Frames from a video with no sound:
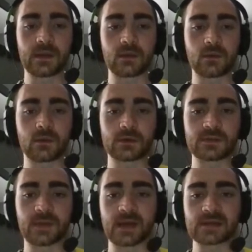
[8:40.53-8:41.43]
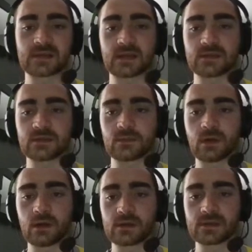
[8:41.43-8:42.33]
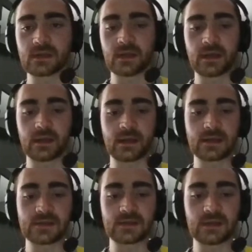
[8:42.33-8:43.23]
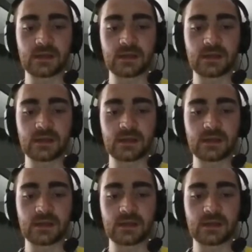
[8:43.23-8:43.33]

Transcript: then quarters backside. Jamal is aligned as